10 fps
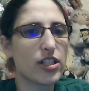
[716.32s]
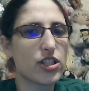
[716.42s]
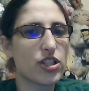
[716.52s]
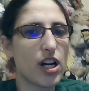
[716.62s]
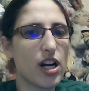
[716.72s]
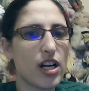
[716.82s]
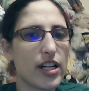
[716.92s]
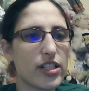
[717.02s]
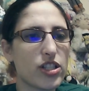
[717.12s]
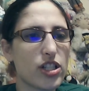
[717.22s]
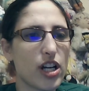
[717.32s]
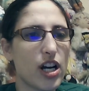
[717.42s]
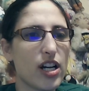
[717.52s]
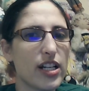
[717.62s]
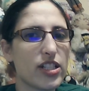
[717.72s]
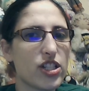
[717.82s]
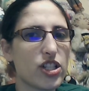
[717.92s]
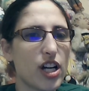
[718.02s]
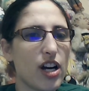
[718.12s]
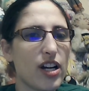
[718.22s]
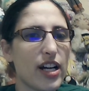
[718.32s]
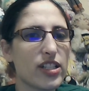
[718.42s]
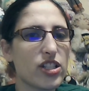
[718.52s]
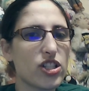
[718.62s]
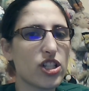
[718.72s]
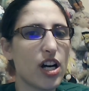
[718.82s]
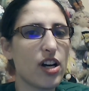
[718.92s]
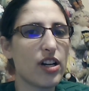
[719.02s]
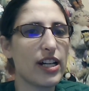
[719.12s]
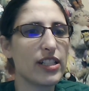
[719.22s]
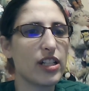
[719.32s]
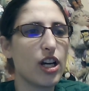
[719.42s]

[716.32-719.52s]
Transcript: Charon, Charon, Charon, Charon,